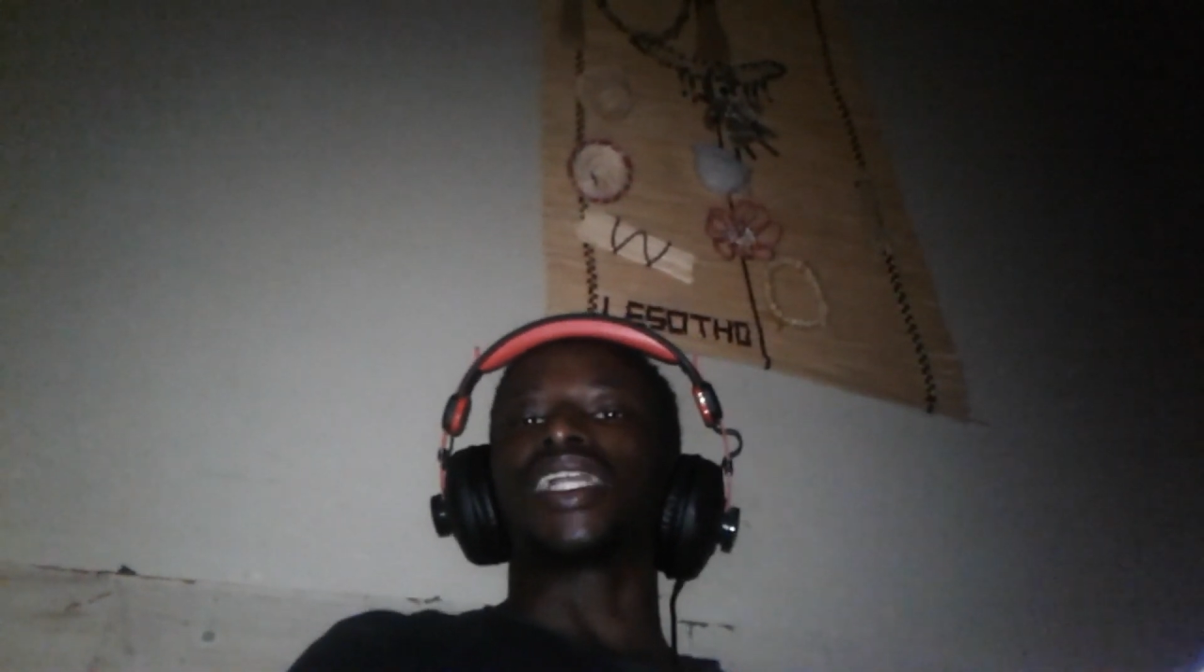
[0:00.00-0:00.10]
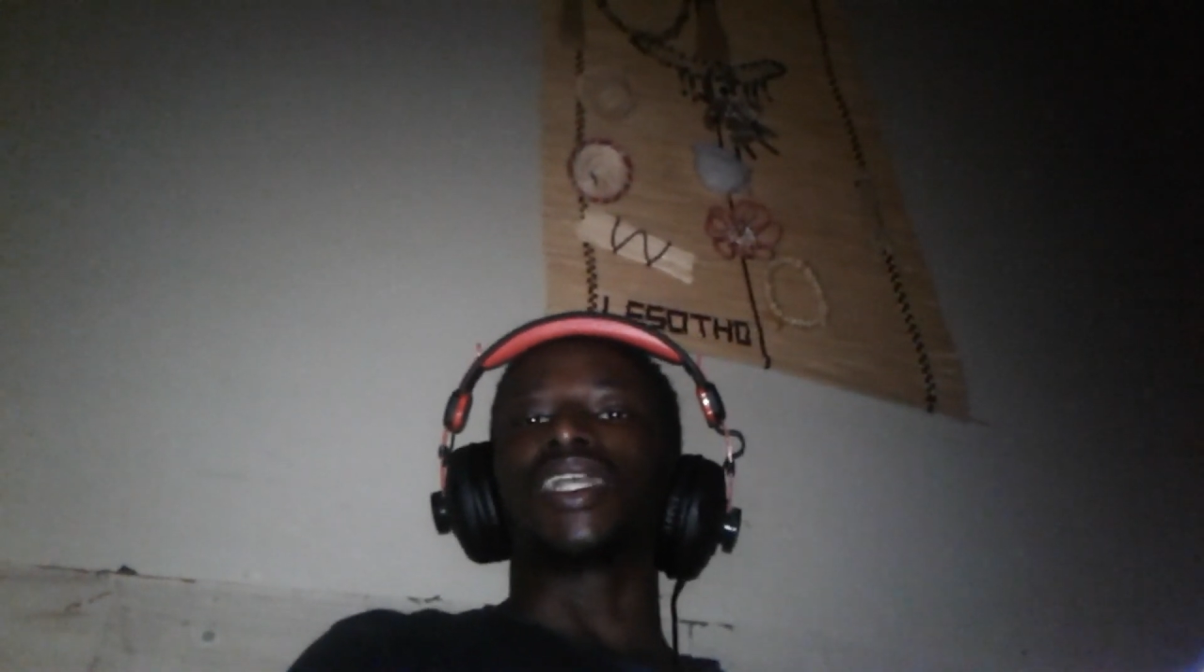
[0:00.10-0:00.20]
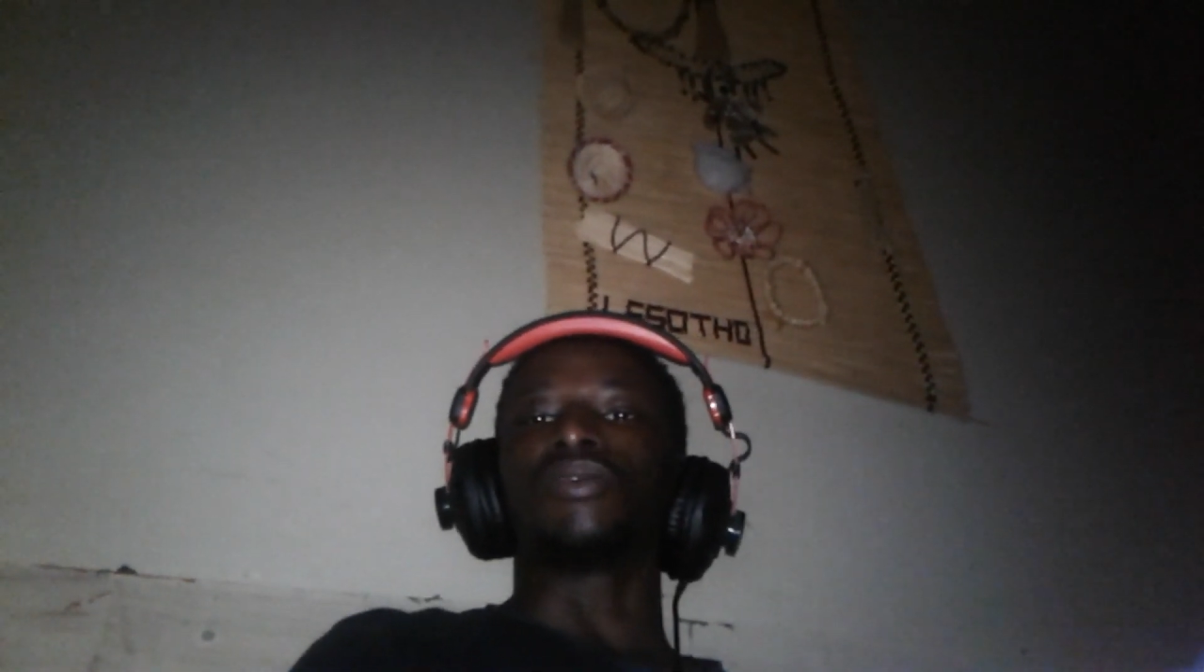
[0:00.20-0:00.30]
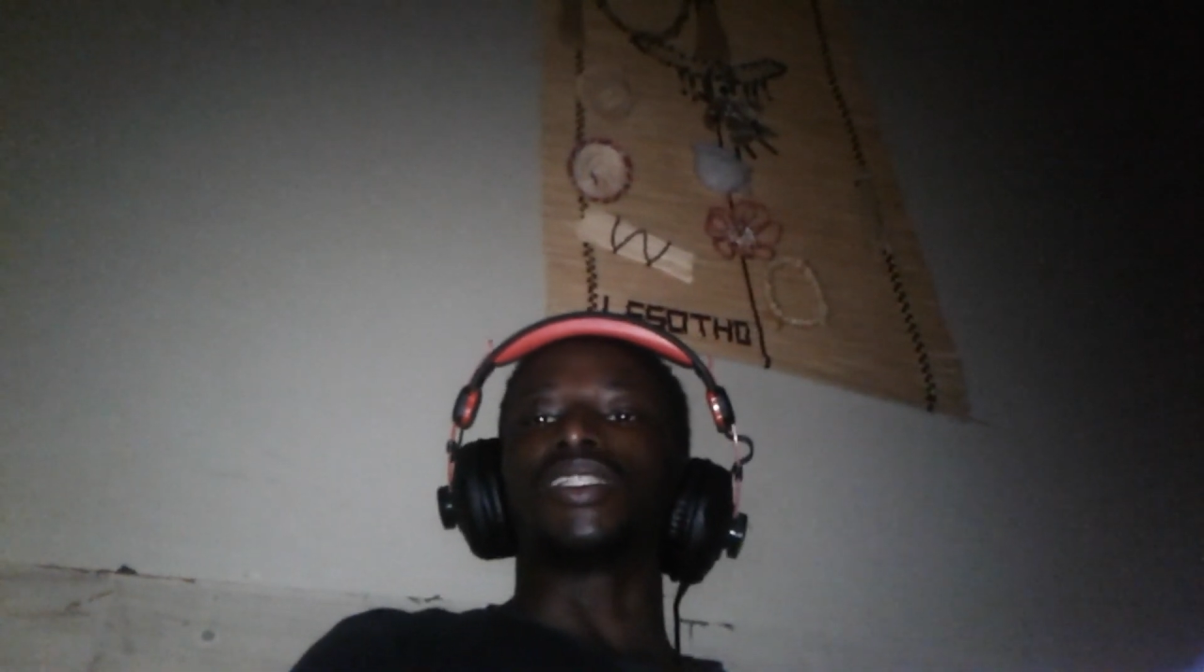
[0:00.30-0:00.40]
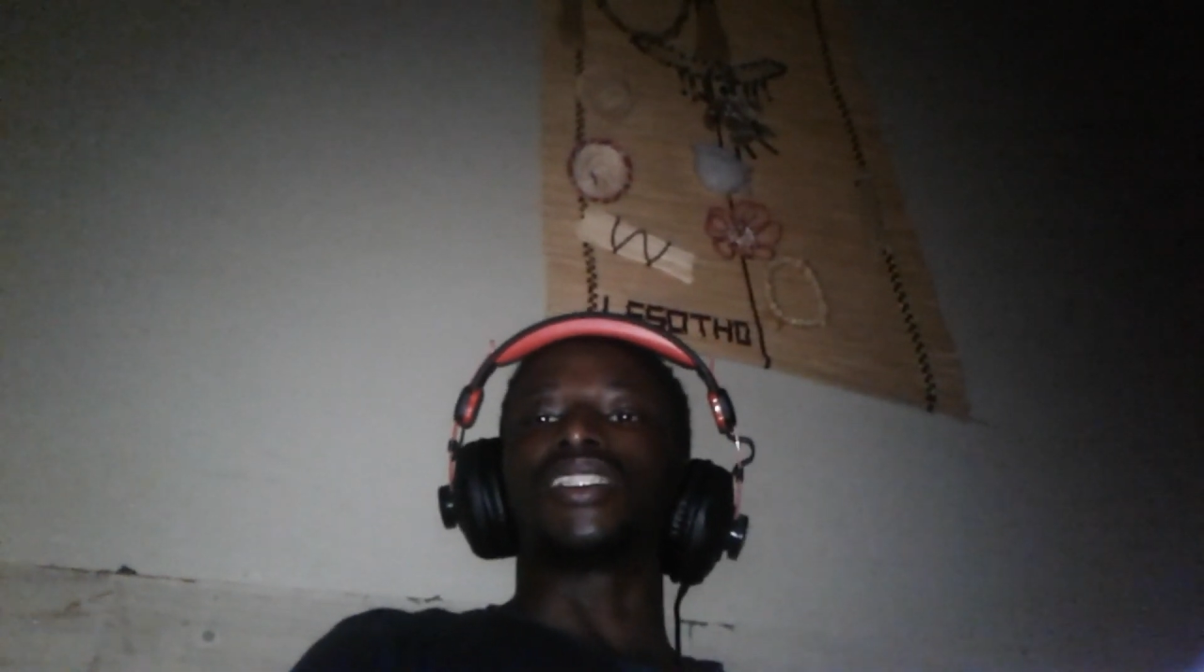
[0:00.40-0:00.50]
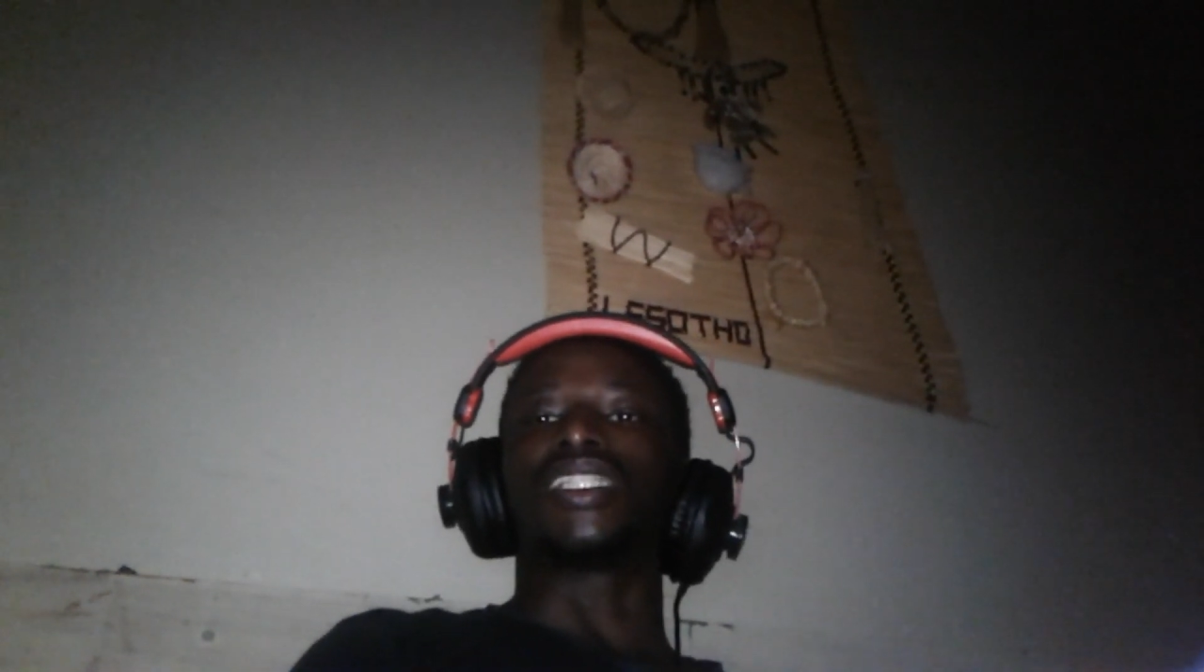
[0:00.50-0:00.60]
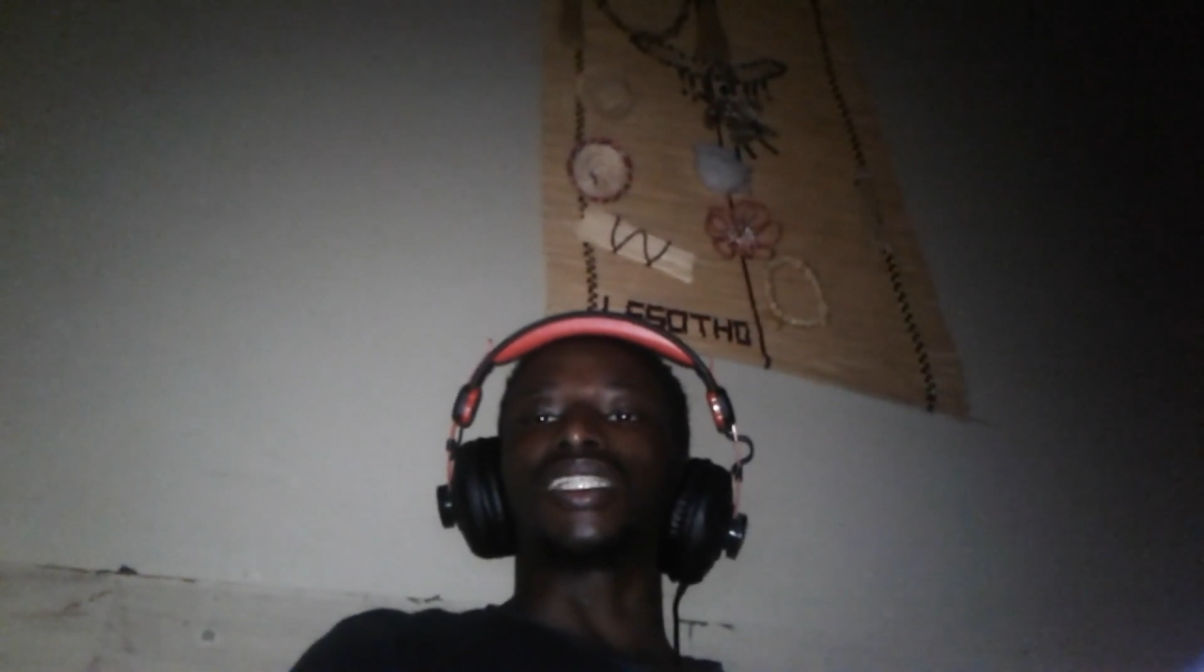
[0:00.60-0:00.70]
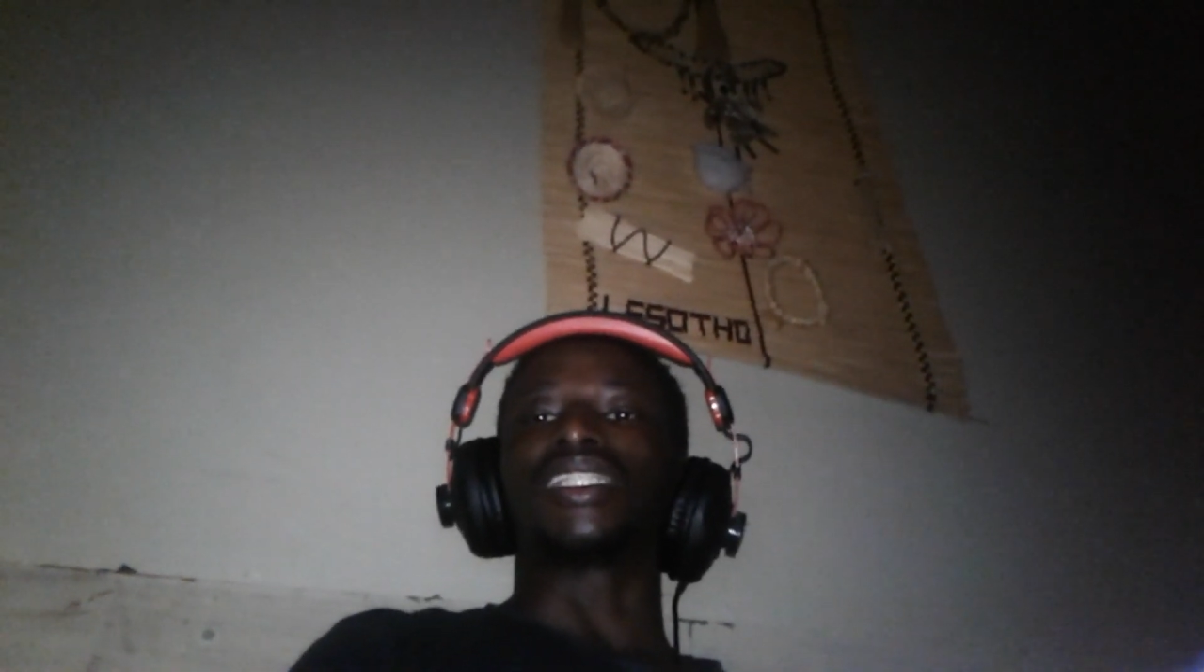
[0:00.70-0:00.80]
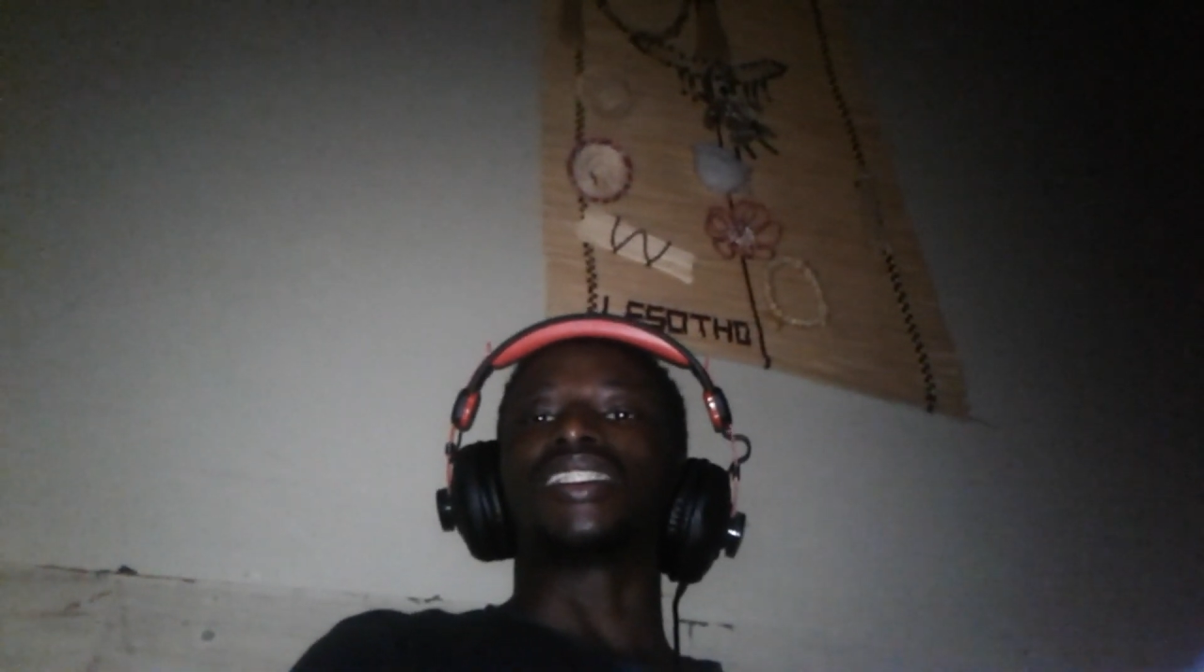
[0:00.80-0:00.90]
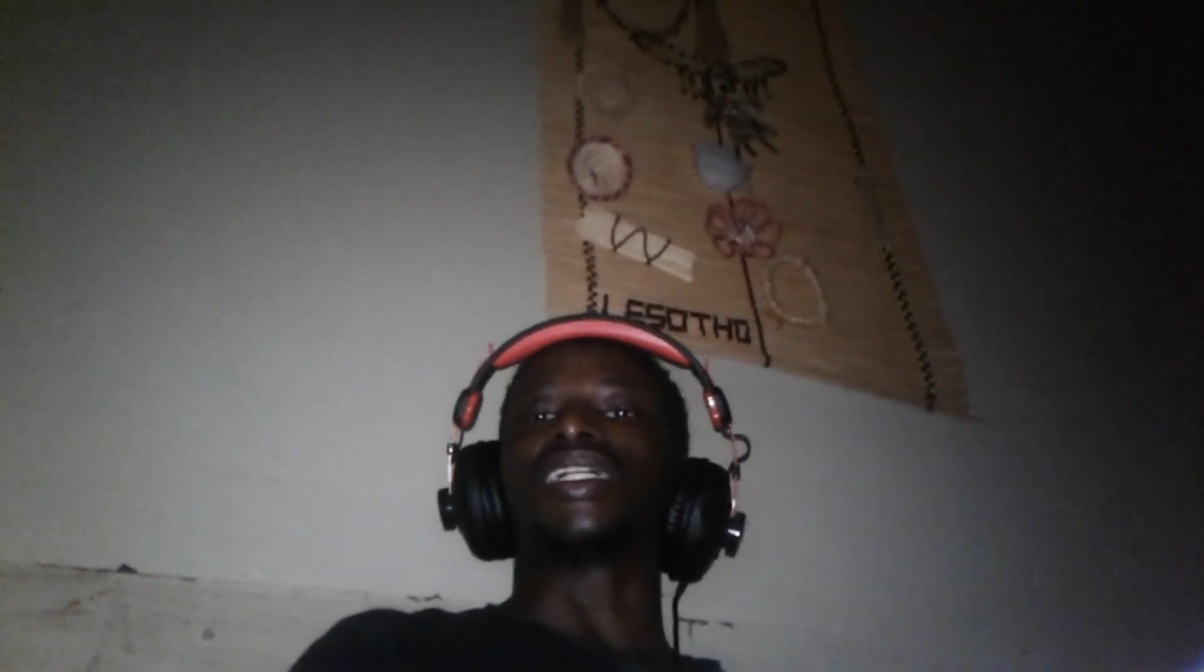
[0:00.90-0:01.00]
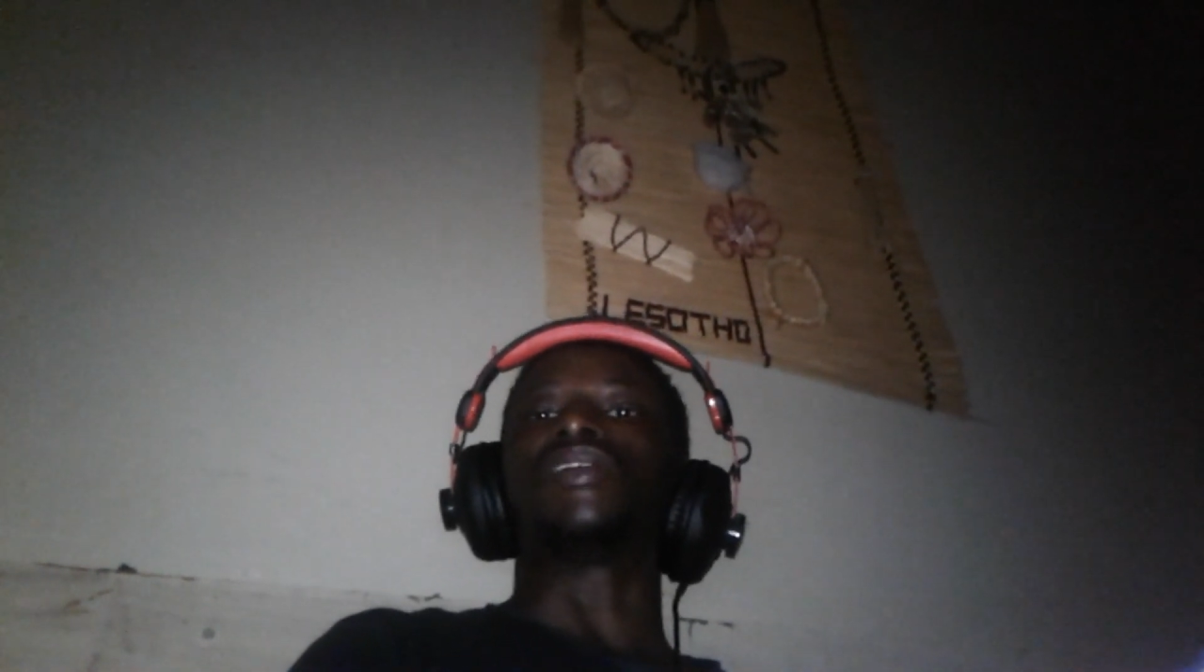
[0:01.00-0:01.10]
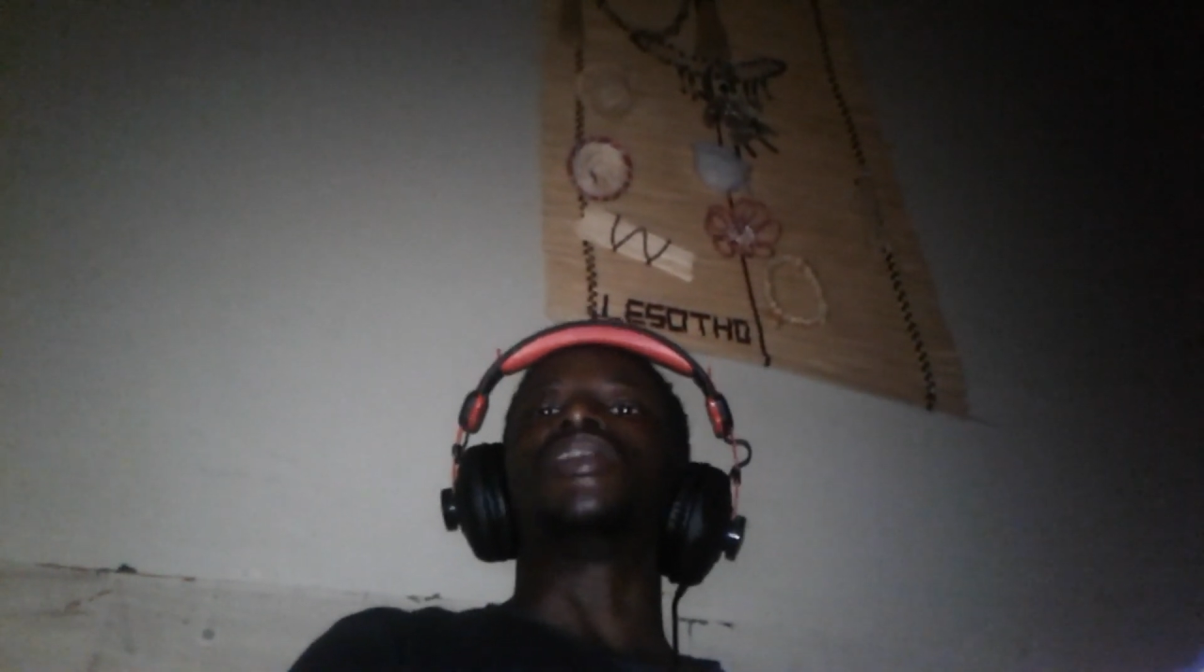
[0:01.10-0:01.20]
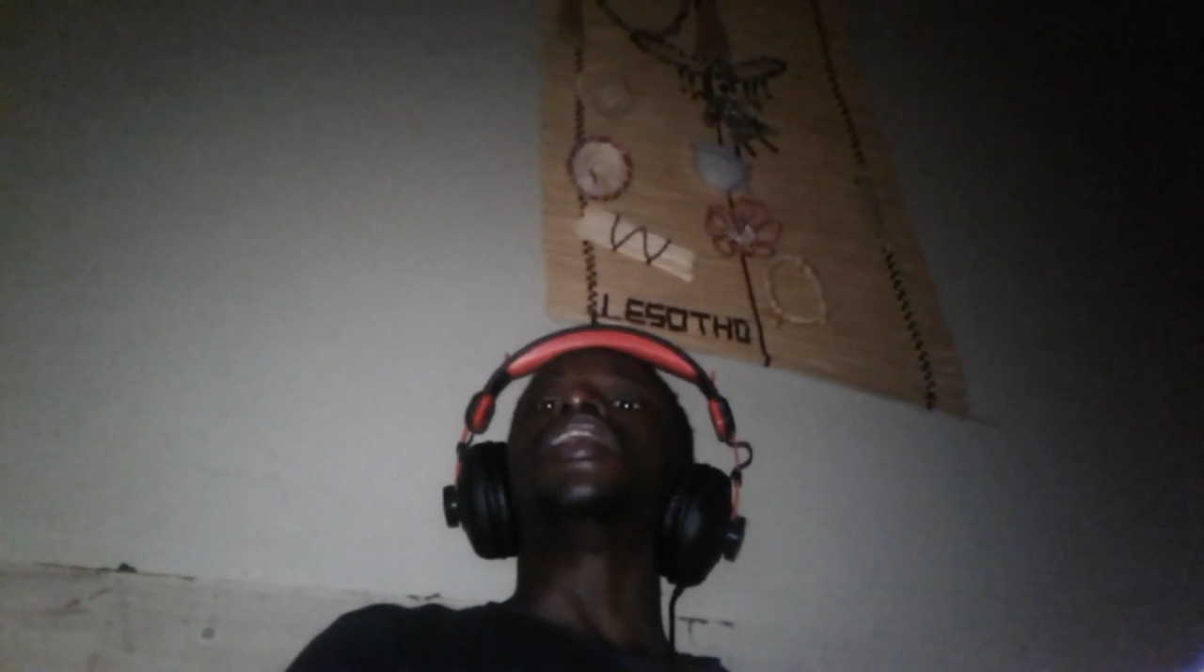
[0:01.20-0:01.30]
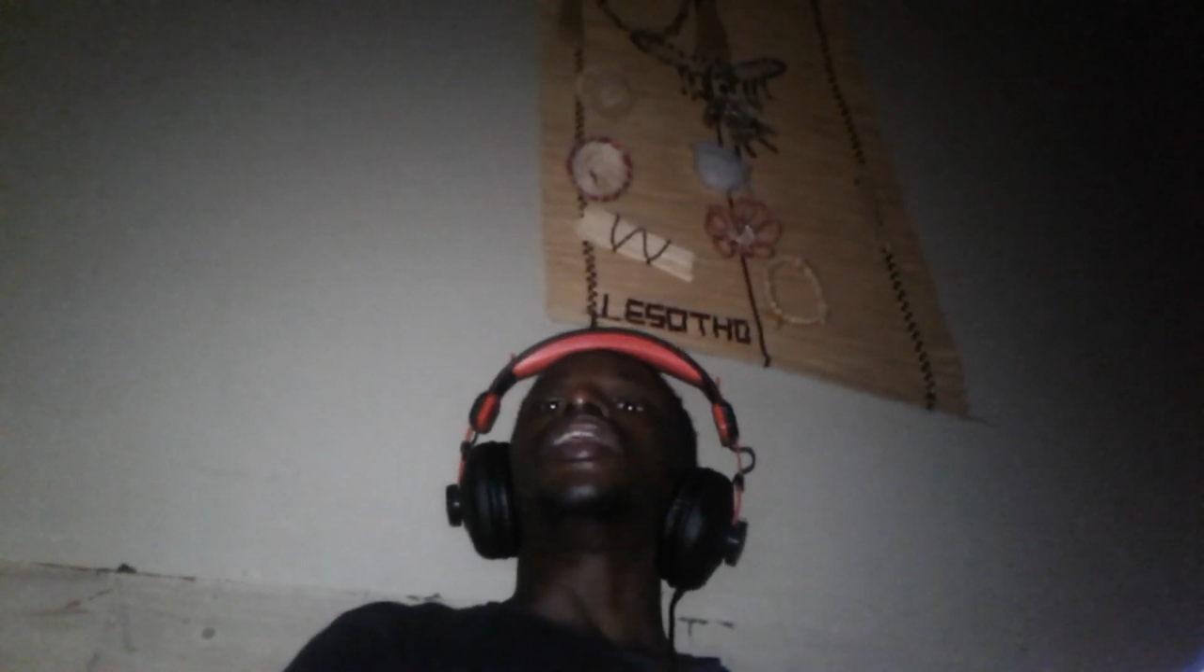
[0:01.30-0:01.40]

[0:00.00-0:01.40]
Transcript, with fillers: I can't wait to check this out.